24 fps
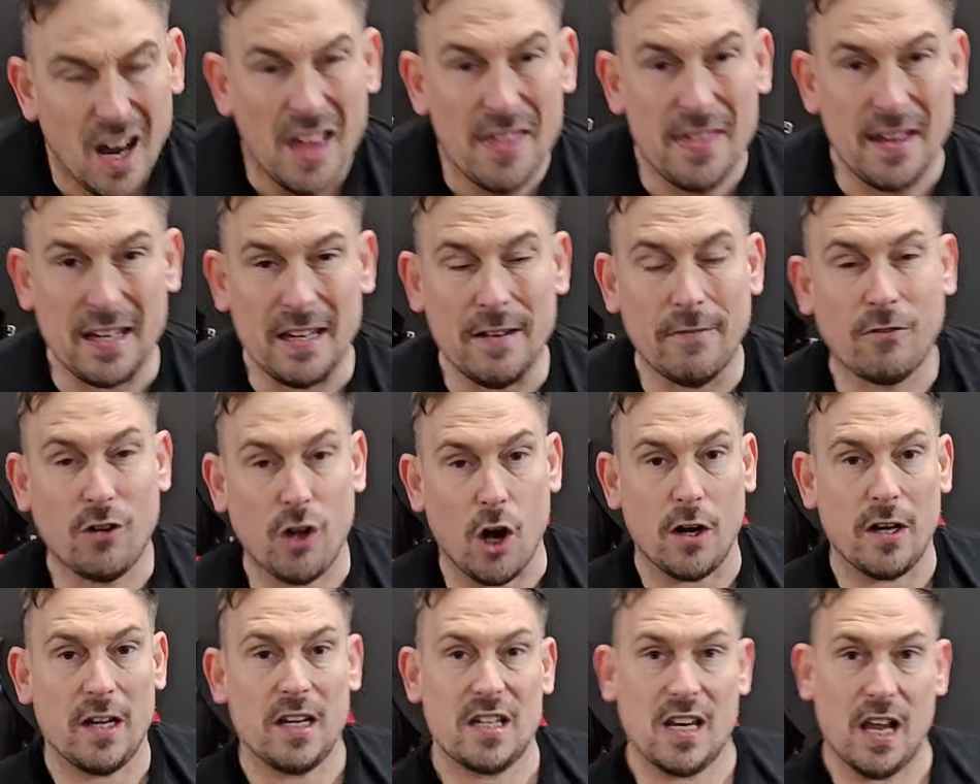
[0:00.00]
then you've
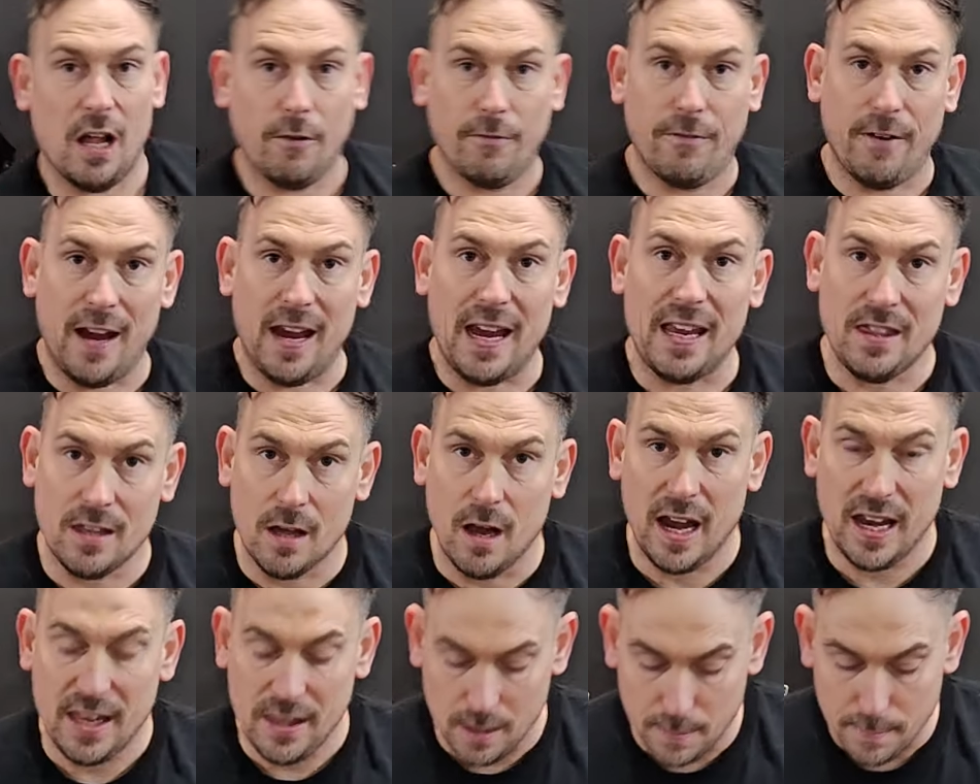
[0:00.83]
got yourself
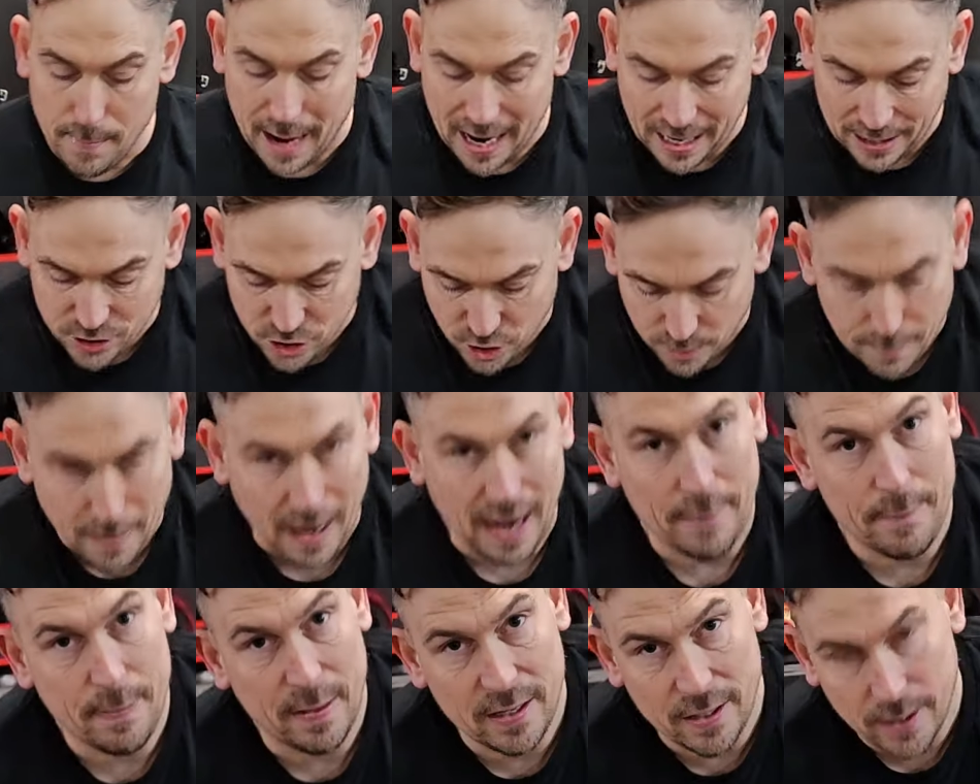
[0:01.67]
in the match, in my
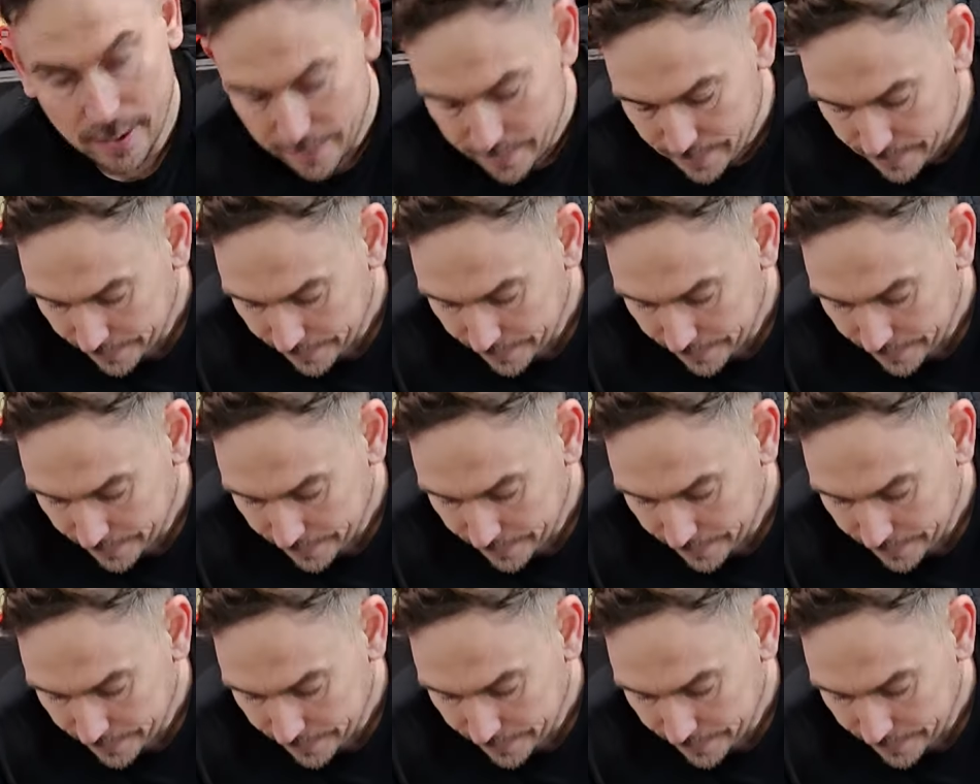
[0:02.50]
opinion.